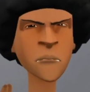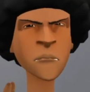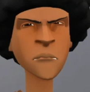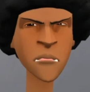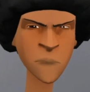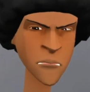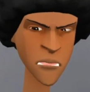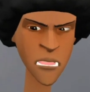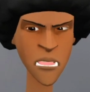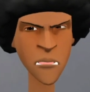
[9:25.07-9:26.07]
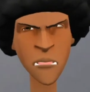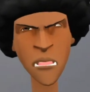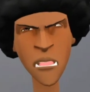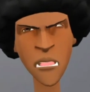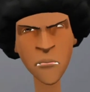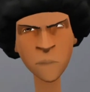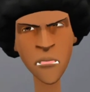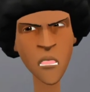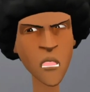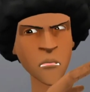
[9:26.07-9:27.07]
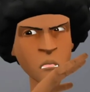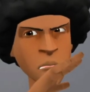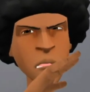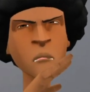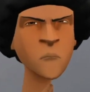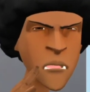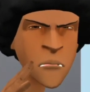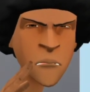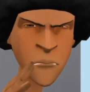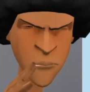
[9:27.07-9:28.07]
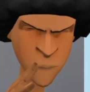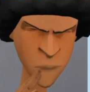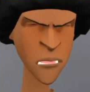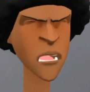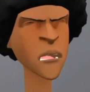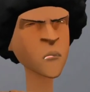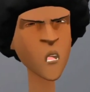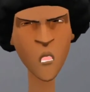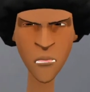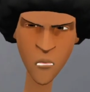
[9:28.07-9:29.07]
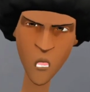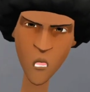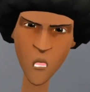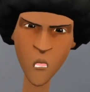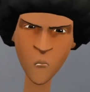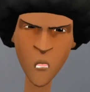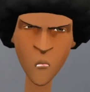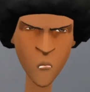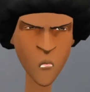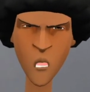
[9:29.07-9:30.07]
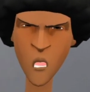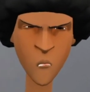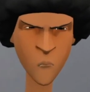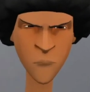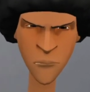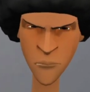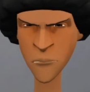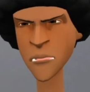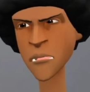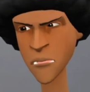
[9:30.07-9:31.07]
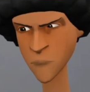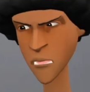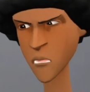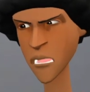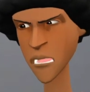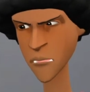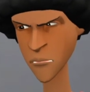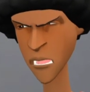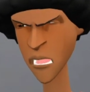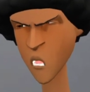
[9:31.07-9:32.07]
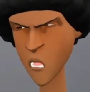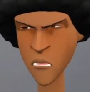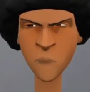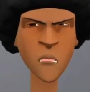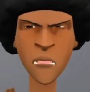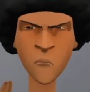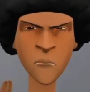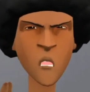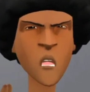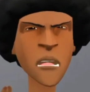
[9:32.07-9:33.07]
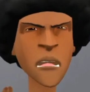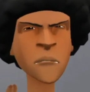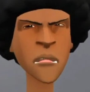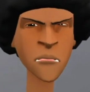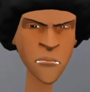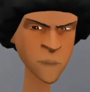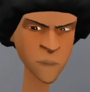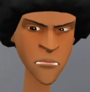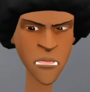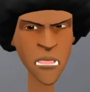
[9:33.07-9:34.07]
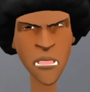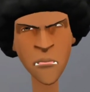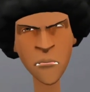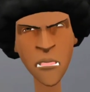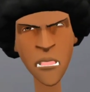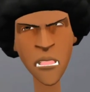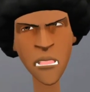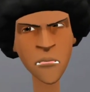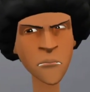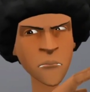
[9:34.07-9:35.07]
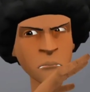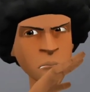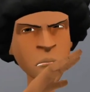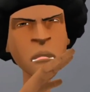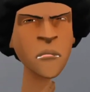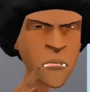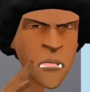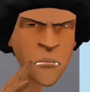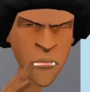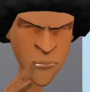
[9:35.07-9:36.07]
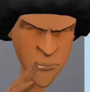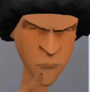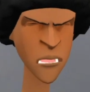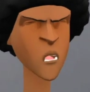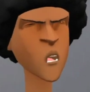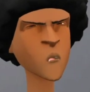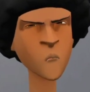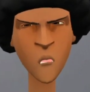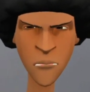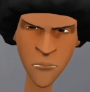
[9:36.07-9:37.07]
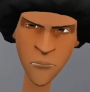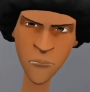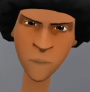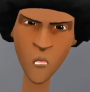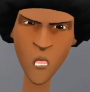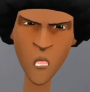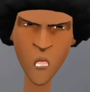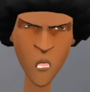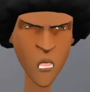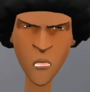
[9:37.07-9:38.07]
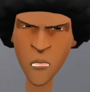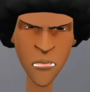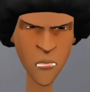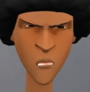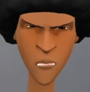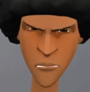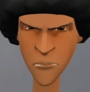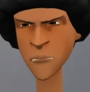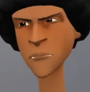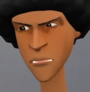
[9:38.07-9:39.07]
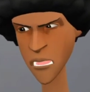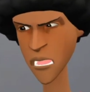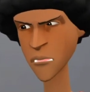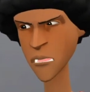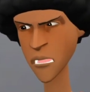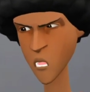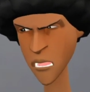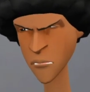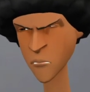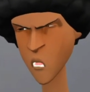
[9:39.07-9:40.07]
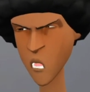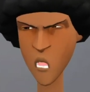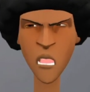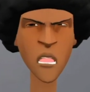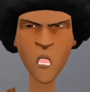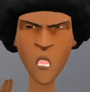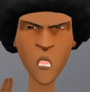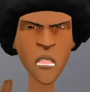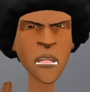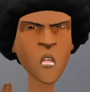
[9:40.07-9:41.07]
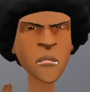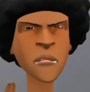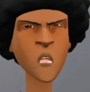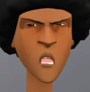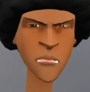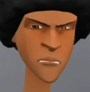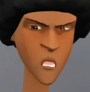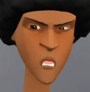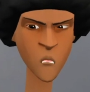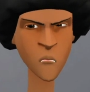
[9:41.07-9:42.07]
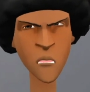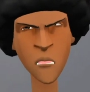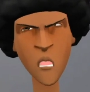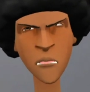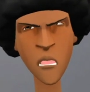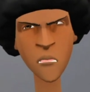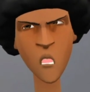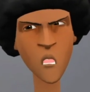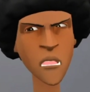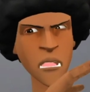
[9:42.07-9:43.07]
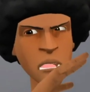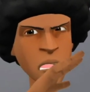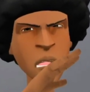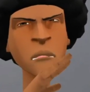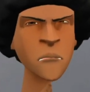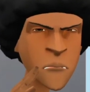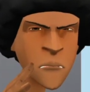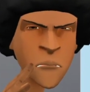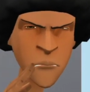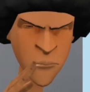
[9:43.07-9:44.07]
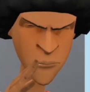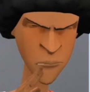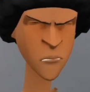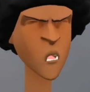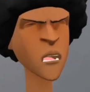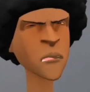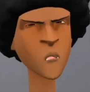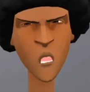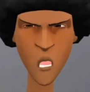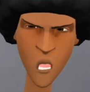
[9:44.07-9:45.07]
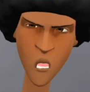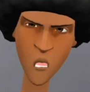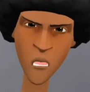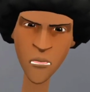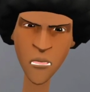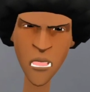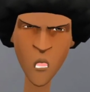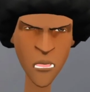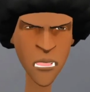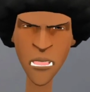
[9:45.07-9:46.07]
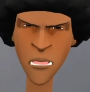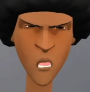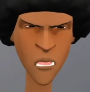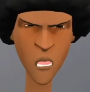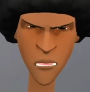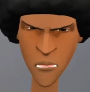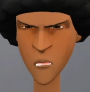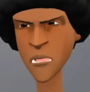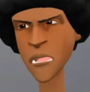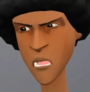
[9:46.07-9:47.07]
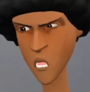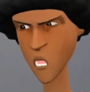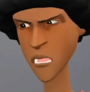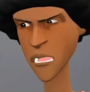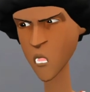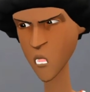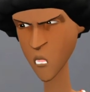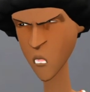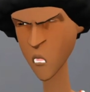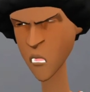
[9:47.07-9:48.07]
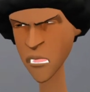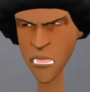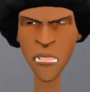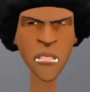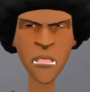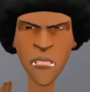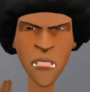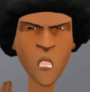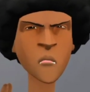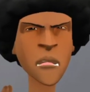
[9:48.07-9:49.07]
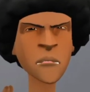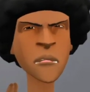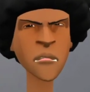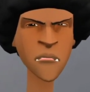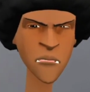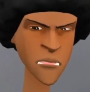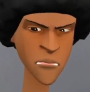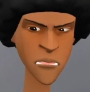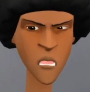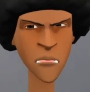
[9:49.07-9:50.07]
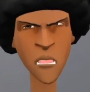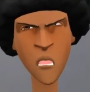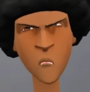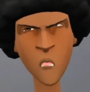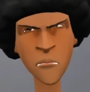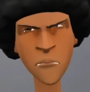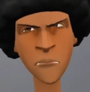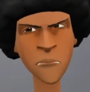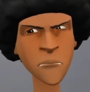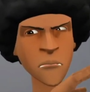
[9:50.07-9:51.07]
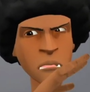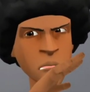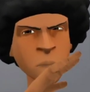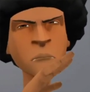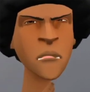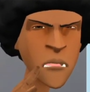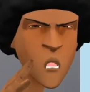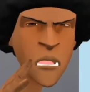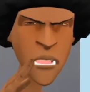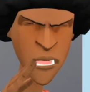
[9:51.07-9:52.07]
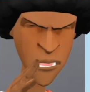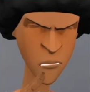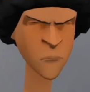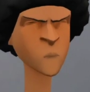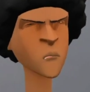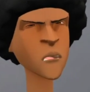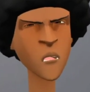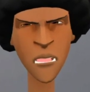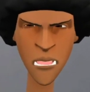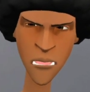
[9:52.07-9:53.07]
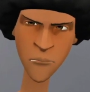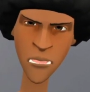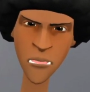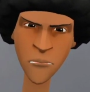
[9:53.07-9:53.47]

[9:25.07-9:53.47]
He now proceeded to say, let us be friends. Okay, because he wants to keep you within reach so that eventually that thing that he's looking for, he will eventually achieve it. That is the strategy that men use. They don't give up easily. If you tell them you are not available, make sure you make yourself unavailable. When you say you are not available, you are married, they say, okay, make yourself available by being my friend. And you foolishly agreed. Be very careful. I am telling you.